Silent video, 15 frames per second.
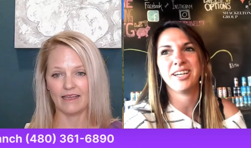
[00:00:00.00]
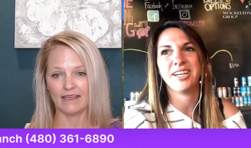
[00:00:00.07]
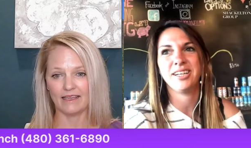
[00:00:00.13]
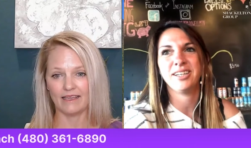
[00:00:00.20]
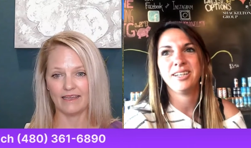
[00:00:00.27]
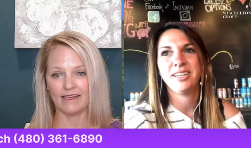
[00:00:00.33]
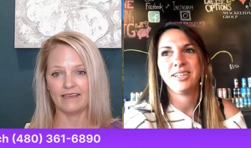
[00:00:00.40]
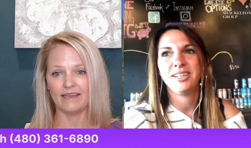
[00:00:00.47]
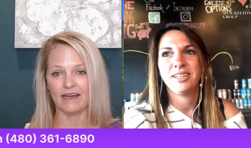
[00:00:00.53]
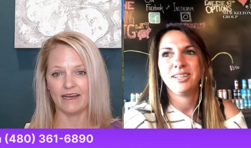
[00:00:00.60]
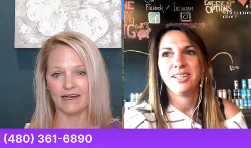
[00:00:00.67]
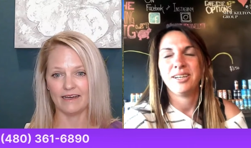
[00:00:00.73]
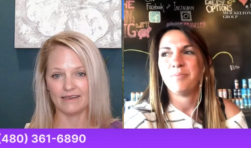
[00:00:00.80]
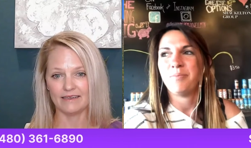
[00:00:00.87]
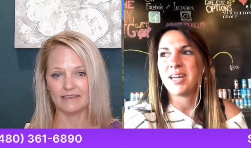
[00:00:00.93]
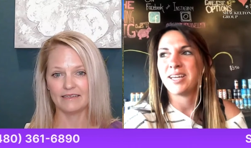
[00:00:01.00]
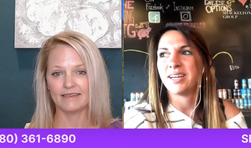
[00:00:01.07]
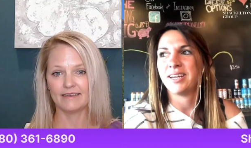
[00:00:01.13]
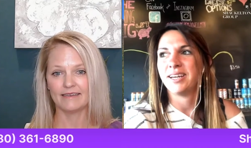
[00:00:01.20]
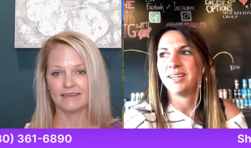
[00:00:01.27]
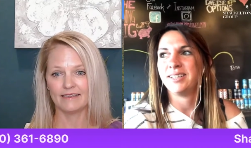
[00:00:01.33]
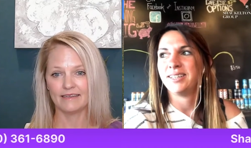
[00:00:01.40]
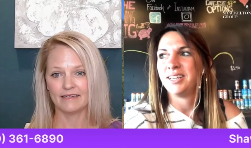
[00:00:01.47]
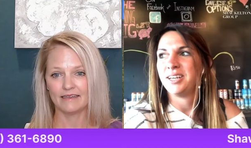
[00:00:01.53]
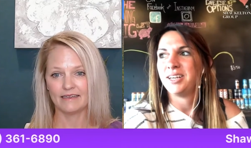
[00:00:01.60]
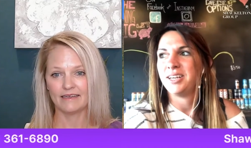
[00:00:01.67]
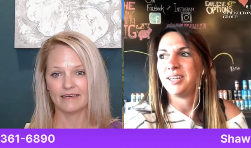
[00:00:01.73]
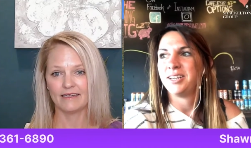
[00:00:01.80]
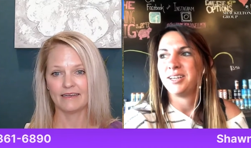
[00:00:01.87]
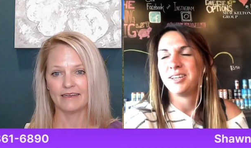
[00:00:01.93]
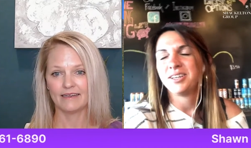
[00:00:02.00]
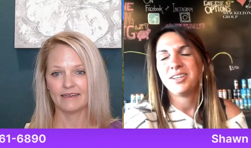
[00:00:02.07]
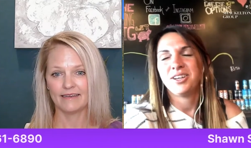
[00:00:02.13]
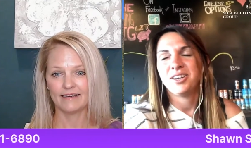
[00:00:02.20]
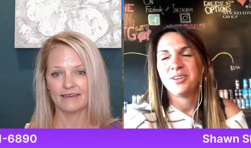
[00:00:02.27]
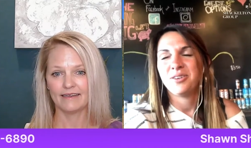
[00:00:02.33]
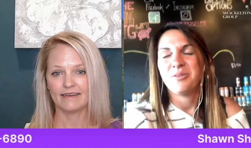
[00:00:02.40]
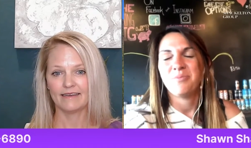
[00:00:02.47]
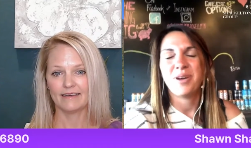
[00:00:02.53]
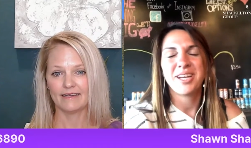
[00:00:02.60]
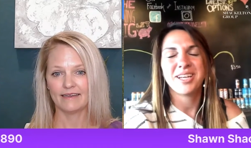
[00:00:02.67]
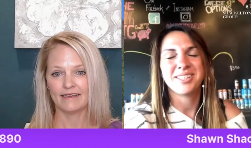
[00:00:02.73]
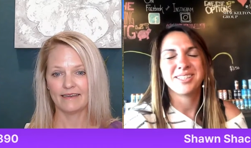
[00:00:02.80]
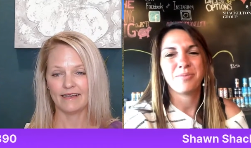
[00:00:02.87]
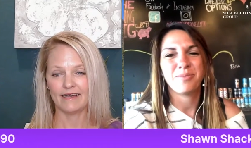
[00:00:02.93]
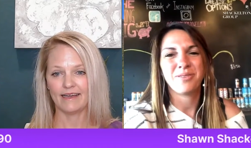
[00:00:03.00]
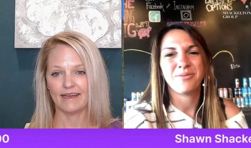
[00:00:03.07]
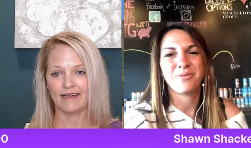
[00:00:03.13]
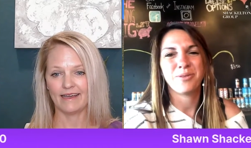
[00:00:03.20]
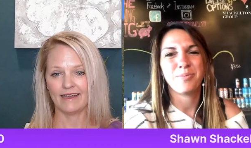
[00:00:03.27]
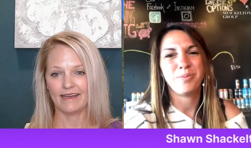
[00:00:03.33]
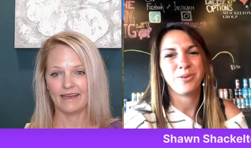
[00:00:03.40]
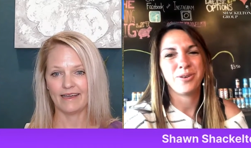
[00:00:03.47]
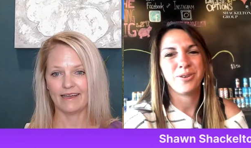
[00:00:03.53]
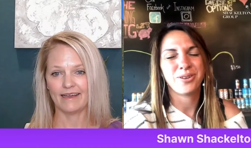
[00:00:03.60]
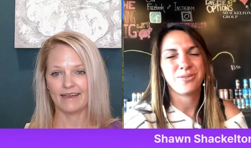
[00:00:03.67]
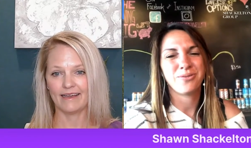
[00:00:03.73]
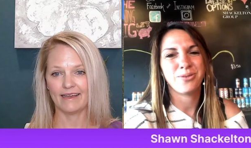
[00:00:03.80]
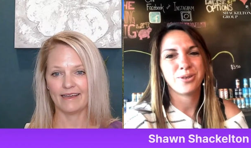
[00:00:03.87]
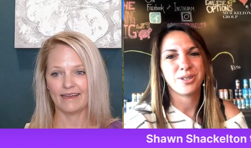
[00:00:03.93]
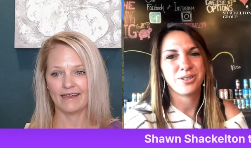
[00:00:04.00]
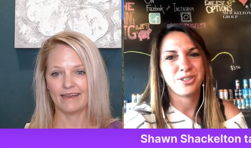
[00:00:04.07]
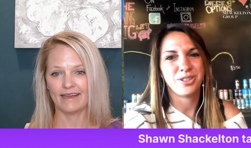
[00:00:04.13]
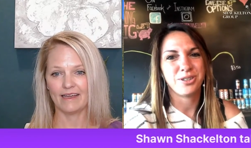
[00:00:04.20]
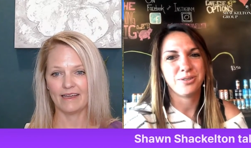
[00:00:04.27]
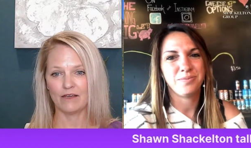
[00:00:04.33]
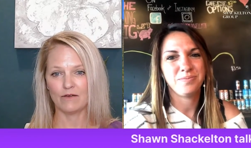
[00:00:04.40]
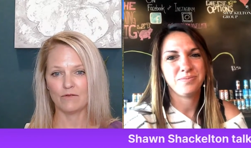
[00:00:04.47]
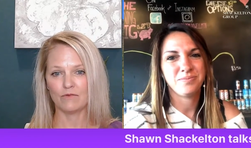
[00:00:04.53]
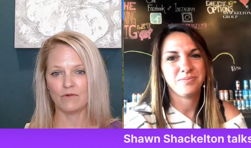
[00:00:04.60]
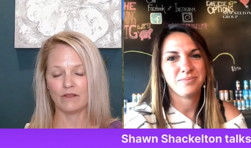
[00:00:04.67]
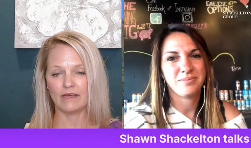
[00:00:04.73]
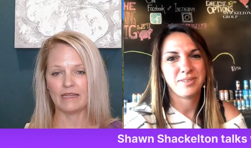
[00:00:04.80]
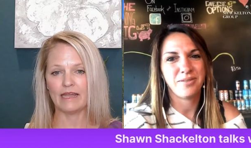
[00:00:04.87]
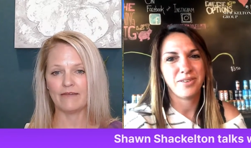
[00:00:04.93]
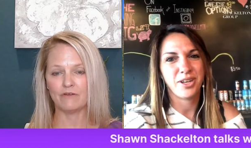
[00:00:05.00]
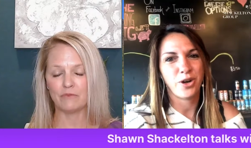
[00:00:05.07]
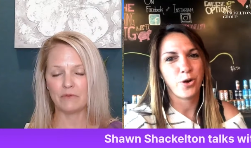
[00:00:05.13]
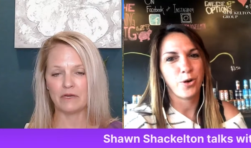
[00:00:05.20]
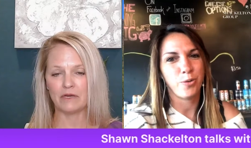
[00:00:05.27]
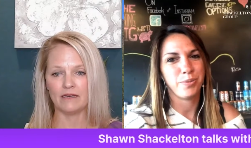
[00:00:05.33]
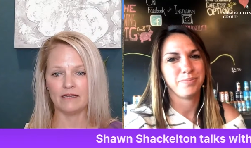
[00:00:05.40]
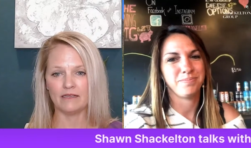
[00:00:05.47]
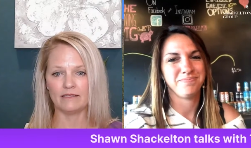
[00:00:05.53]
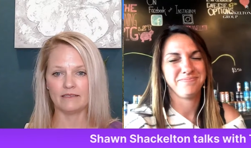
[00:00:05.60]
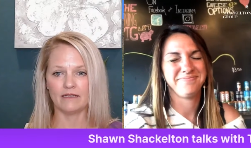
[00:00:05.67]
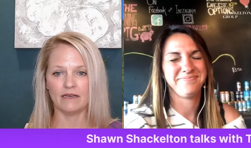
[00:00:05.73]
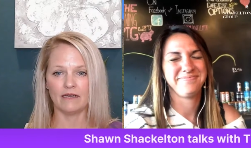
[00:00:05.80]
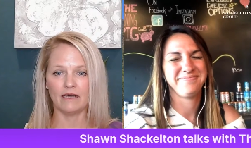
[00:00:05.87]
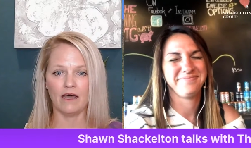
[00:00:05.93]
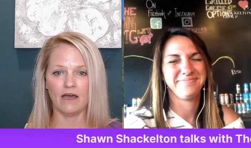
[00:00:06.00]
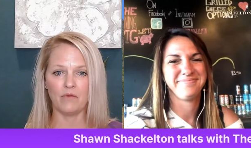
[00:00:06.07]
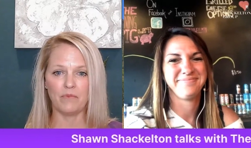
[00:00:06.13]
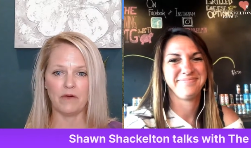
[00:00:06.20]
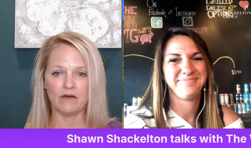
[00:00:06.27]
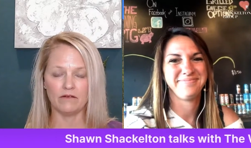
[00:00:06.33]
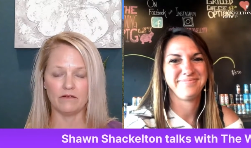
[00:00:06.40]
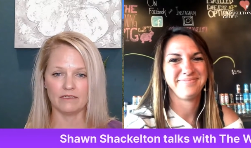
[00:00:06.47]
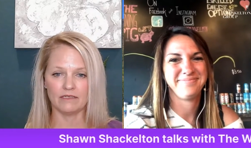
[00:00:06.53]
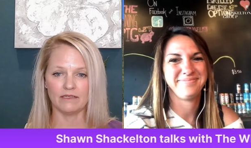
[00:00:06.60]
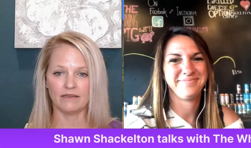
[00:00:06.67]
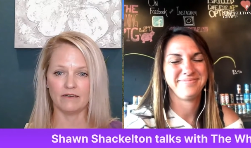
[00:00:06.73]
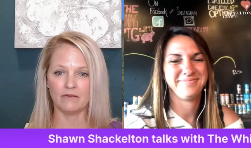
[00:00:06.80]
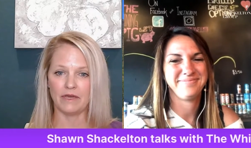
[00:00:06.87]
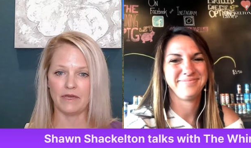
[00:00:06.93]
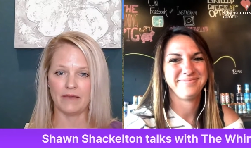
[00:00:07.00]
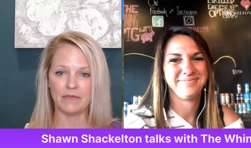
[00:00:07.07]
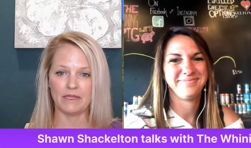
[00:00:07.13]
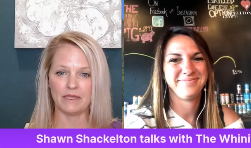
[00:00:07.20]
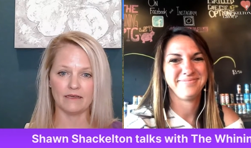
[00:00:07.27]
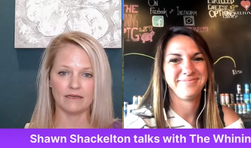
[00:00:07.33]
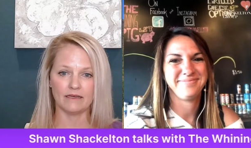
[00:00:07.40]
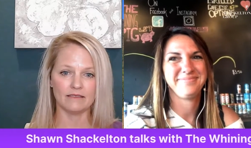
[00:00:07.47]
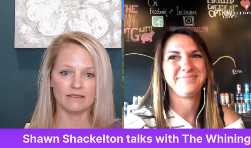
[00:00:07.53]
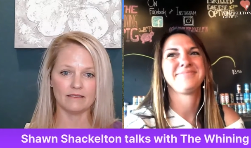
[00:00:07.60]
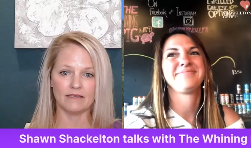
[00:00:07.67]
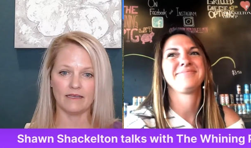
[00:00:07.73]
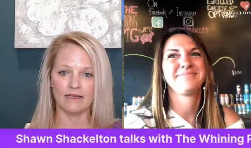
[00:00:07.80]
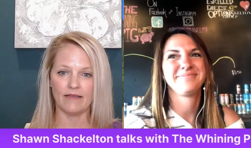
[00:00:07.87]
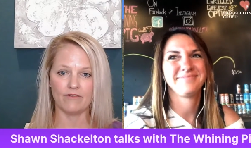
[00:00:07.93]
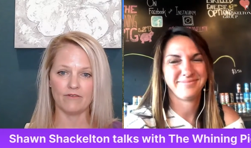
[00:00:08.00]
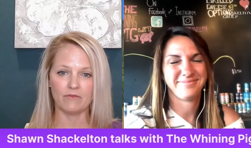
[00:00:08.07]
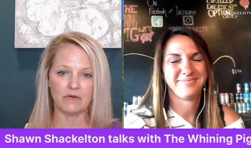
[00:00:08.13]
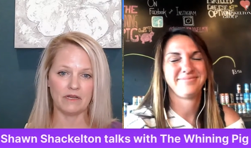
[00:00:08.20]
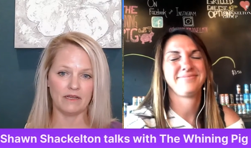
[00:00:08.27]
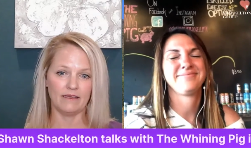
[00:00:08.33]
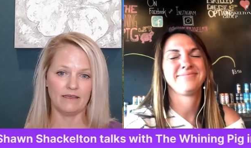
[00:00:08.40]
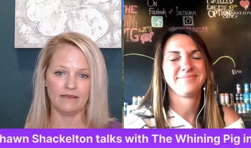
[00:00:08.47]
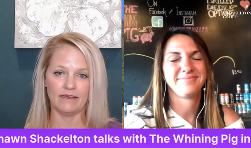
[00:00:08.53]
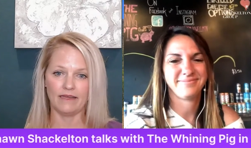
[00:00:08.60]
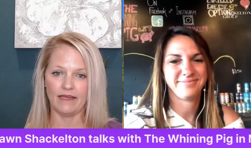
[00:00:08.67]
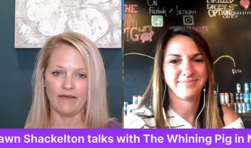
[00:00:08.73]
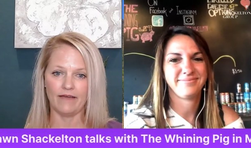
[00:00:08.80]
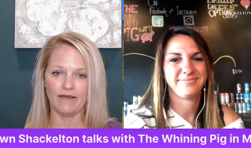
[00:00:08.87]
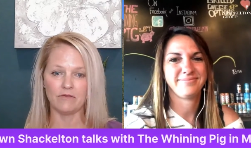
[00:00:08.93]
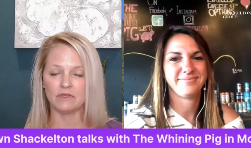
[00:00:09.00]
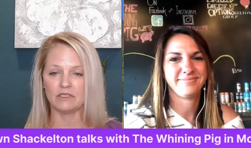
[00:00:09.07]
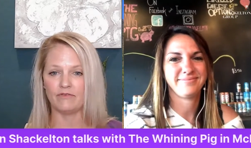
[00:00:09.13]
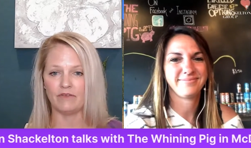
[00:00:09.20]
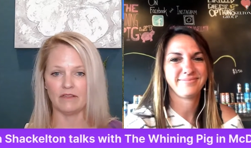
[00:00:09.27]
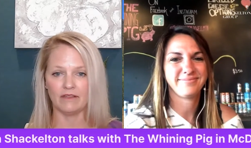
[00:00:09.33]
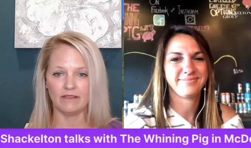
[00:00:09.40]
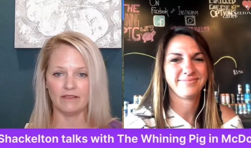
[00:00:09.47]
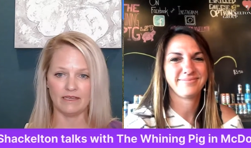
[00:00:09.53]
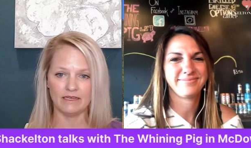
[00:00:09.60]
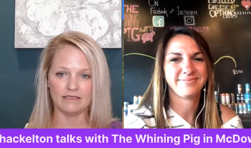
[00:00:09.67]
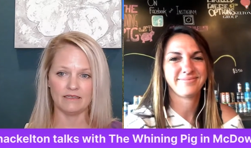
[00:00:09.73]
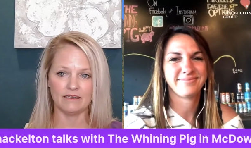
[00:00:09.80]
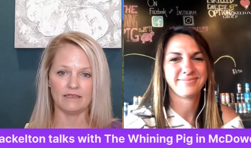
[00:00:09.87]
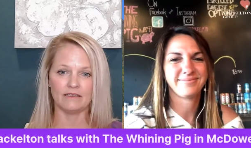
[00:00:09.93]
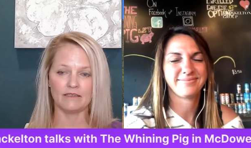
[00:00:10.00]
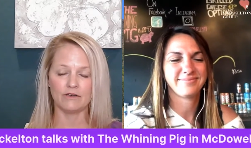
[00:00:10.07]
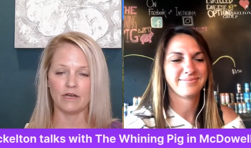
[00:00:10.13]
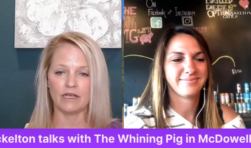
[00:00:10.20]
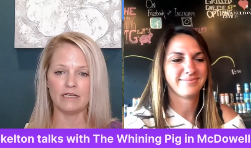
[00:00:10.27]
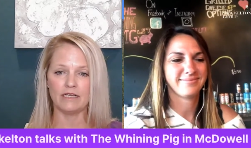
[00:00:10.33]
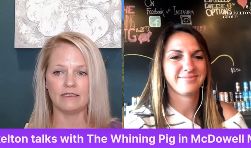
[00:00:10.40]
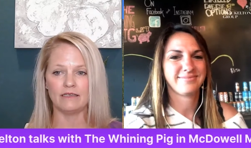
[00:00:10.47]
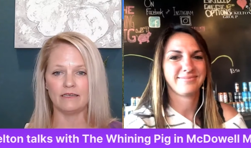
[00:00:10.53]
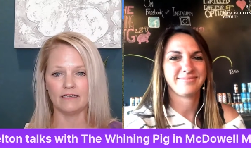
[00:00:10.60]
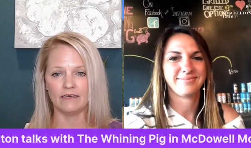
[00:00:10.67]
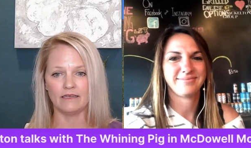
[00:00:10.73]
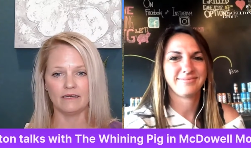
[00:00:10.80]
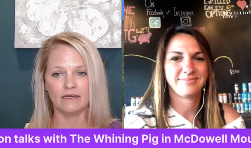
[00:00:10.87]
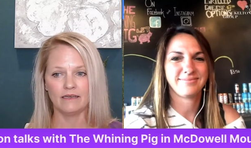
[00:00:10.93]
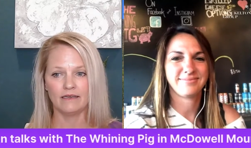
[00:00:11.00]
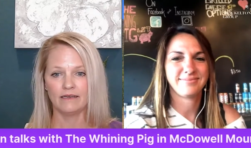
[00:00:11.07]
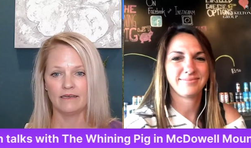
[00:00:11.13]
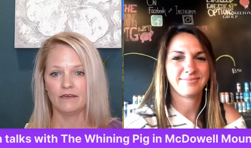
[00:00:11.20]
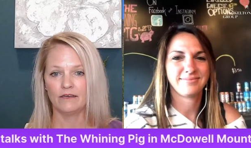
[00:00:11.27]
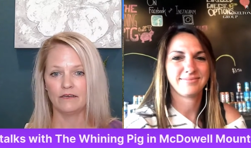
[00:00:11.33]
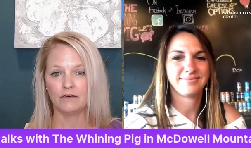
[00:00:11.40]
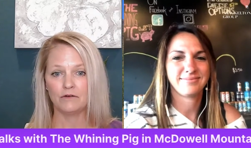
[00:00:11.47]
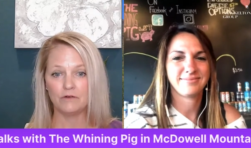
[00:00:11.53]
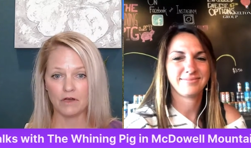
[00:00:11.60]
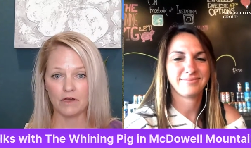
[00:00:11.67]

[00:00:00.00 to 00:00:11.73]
Speaker 1: and yeah. make it make it something for people to look forward to. Well, and Get everybody needs
Speaker 2: to help out just a little bit. I mean, because everybody, everyone's feeling this, and it's crazy. And who